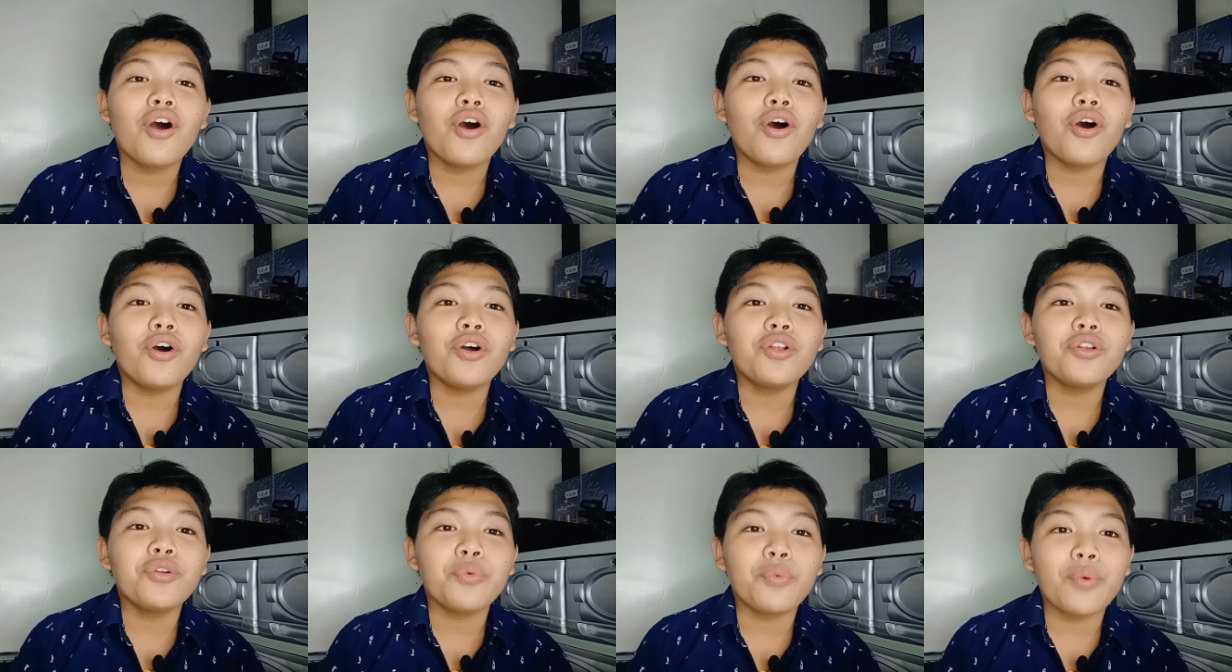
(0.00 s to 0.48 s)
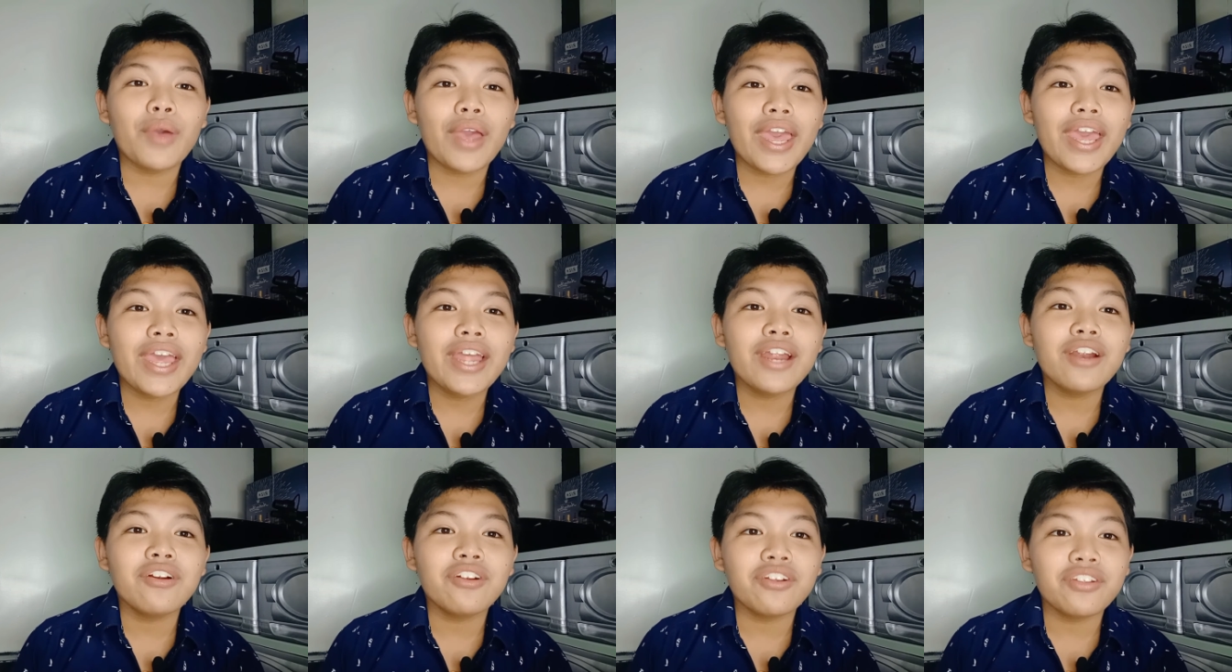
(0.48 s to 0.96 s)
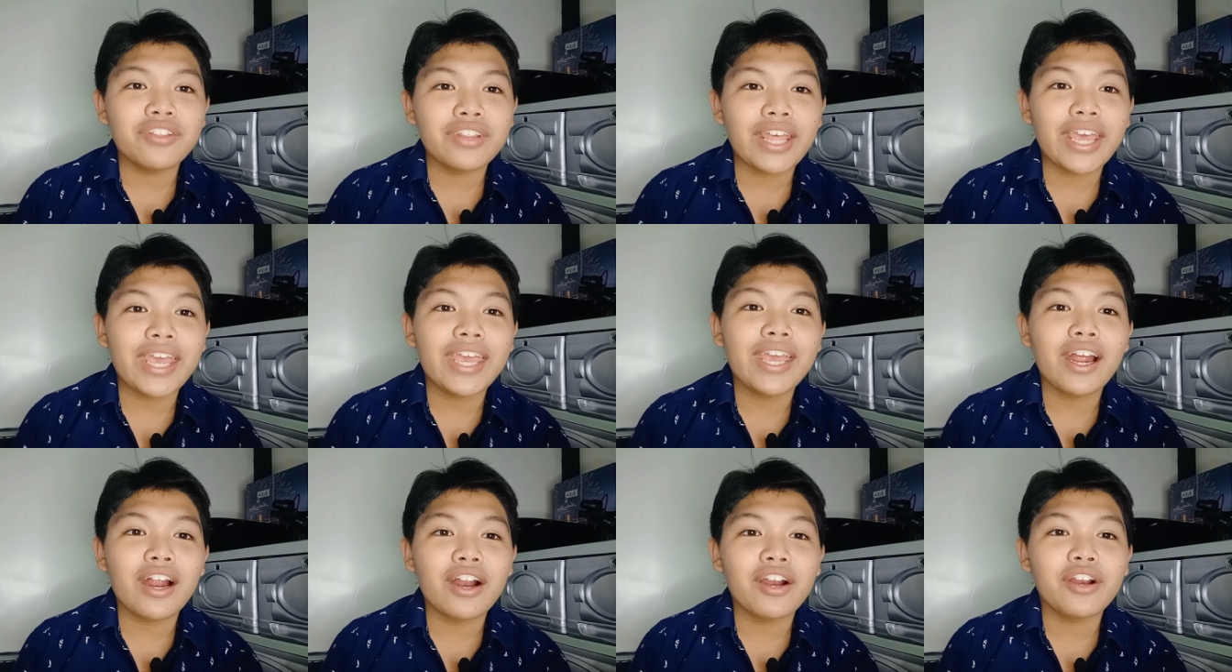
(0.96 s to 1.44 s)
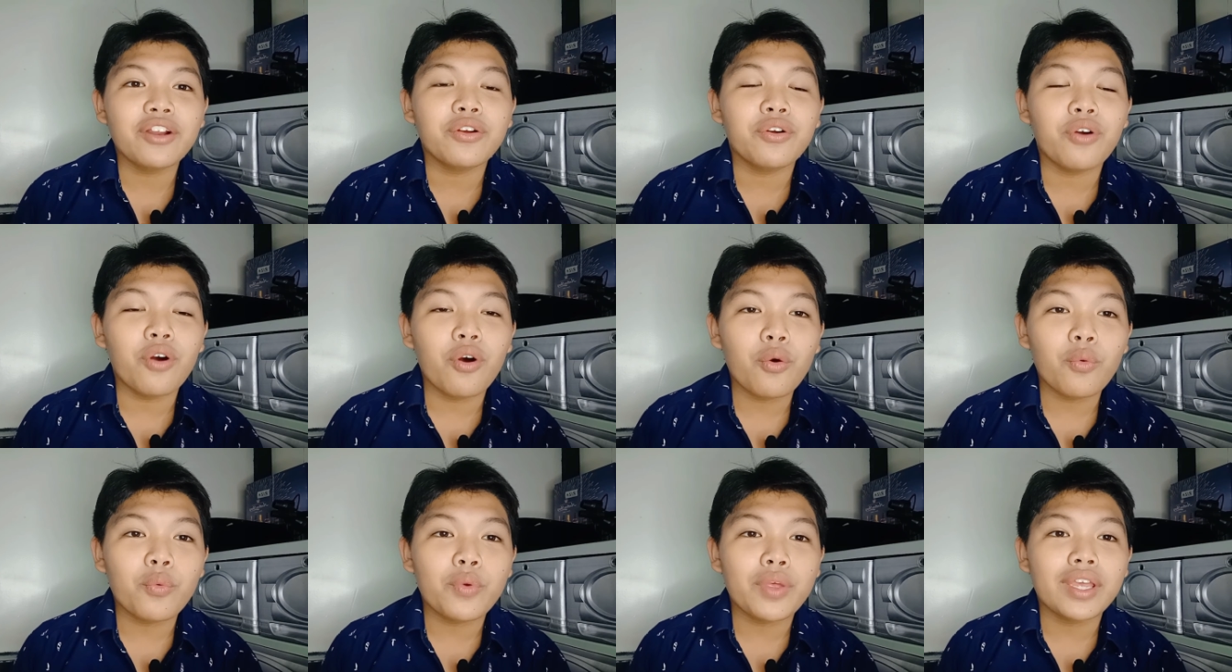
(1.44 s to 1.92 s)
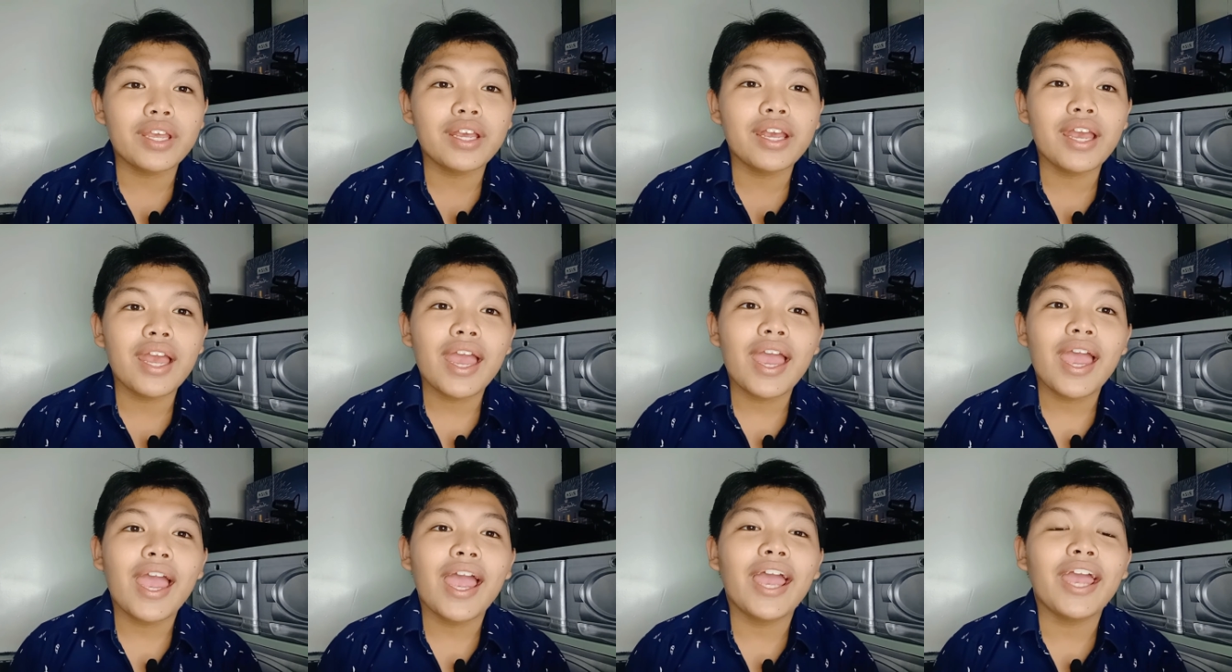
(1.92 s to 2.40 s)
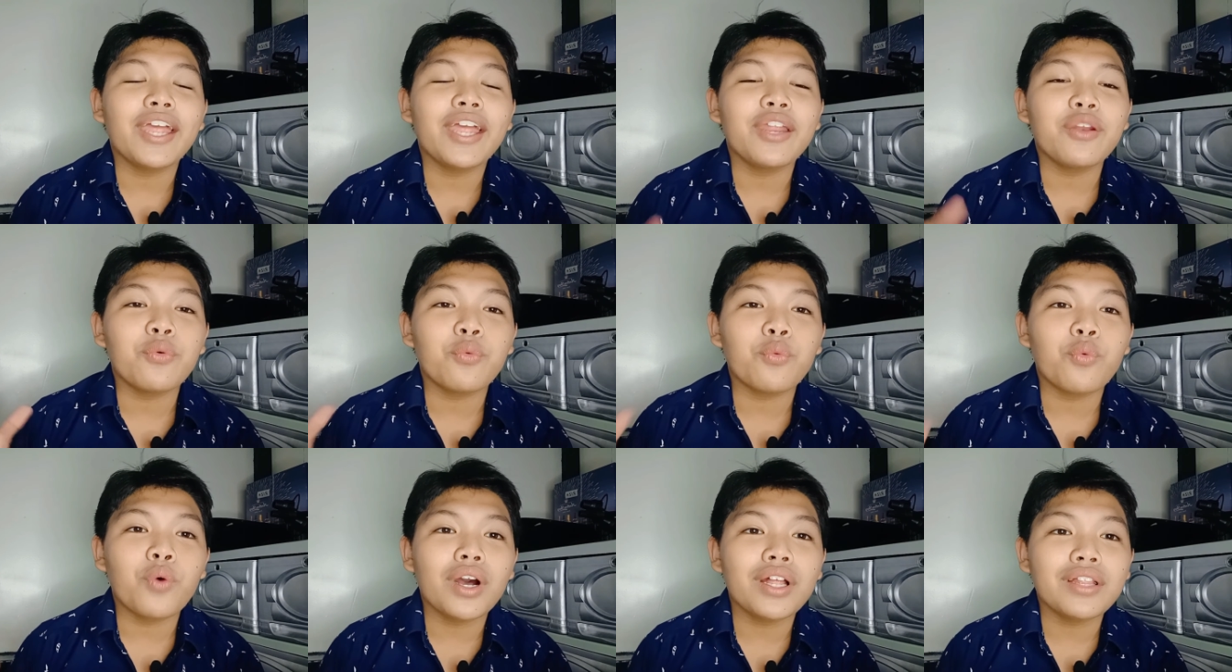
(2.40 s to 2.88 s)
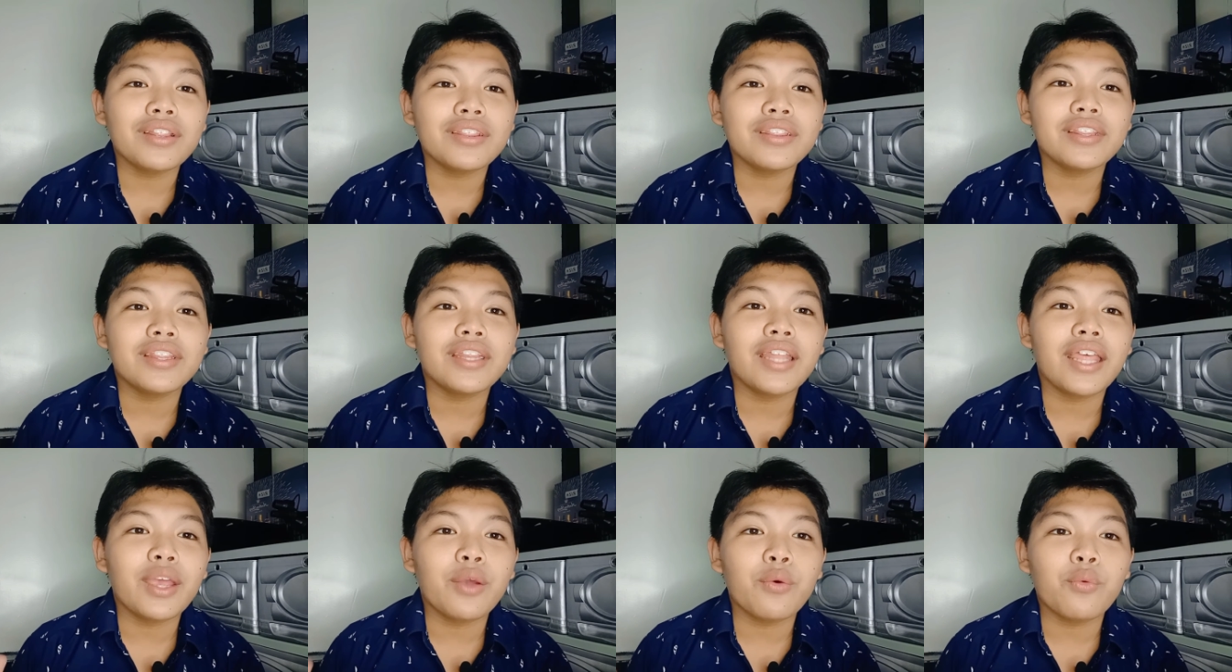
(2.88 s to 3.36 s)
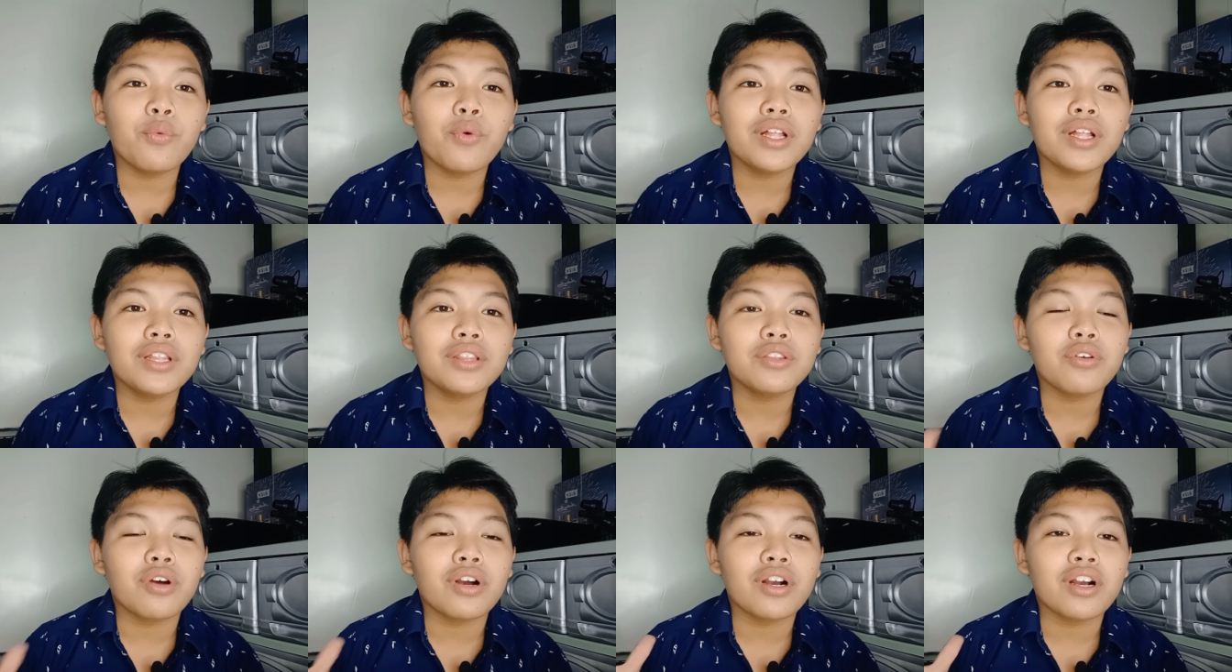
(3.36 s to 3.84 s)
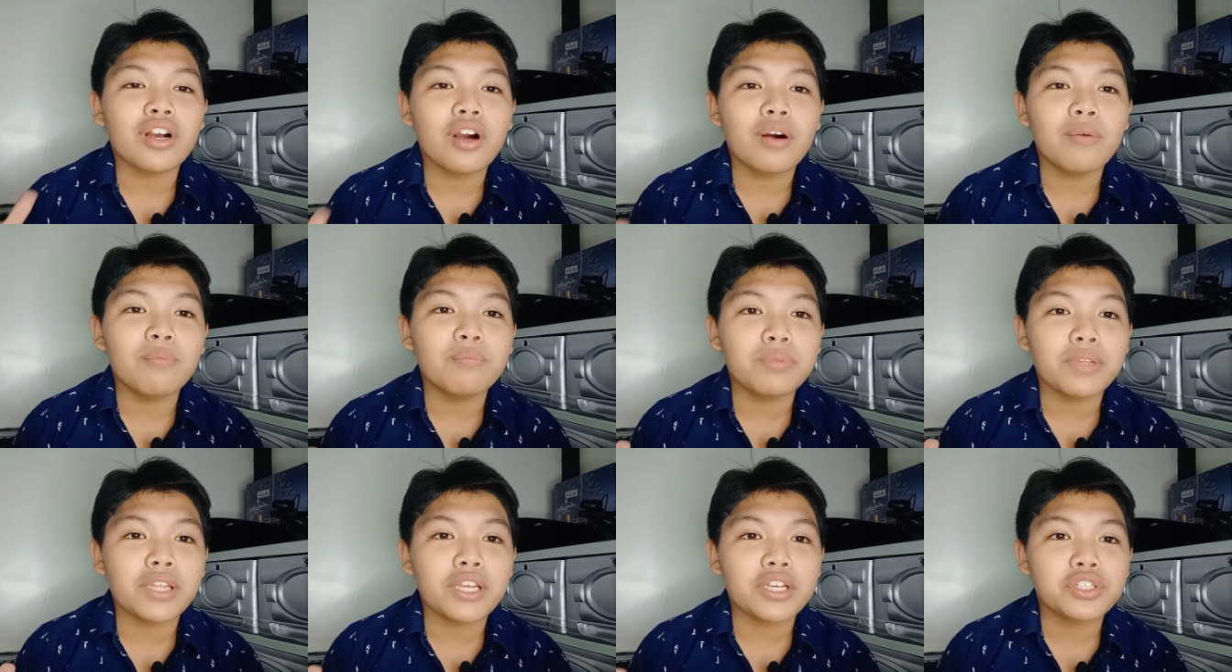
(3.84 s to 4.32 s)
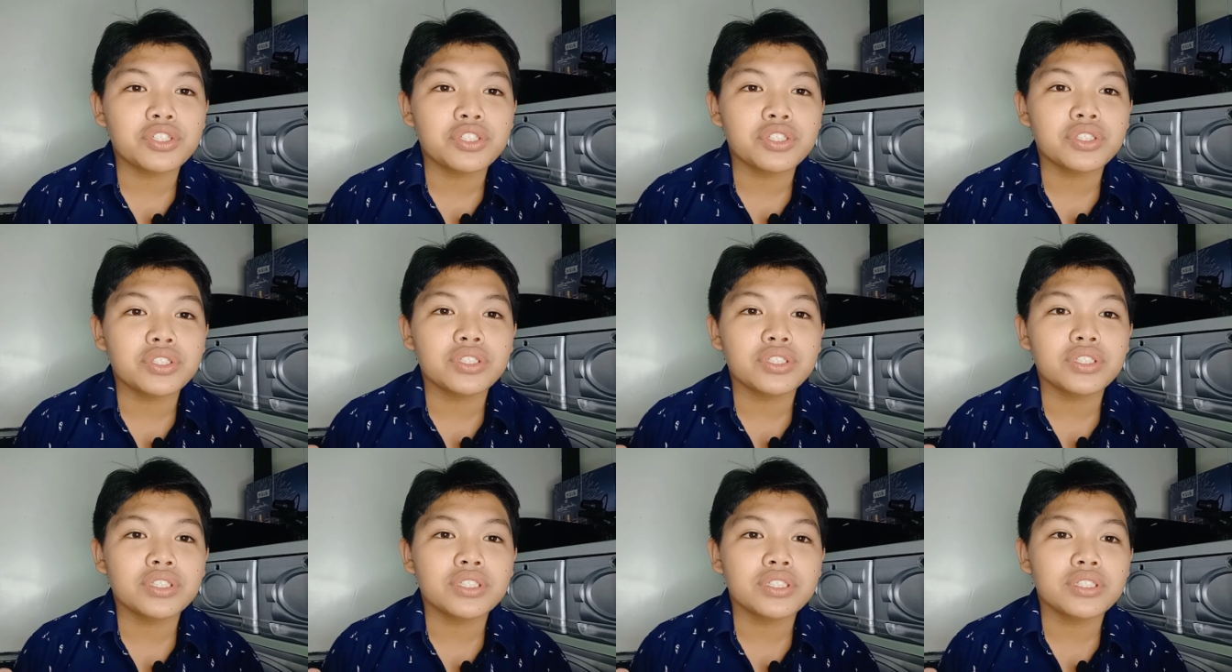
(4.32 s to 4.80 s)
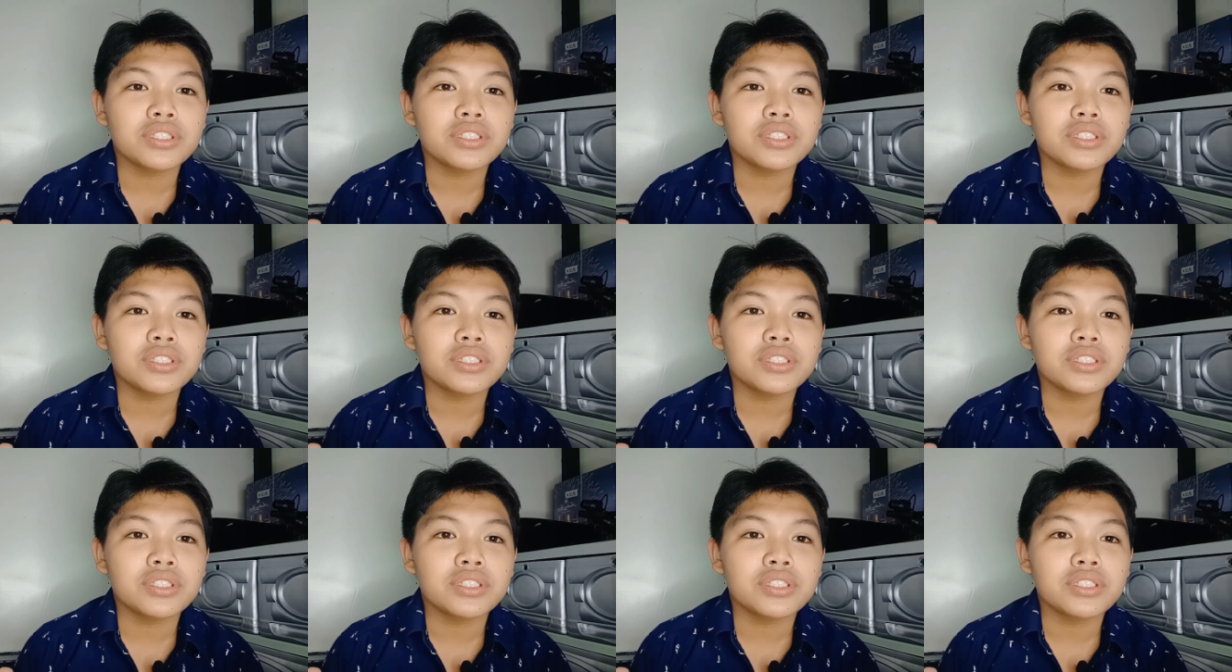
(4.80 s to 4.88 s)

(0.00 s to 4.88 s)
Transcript: on where they are going and what they want to accomplish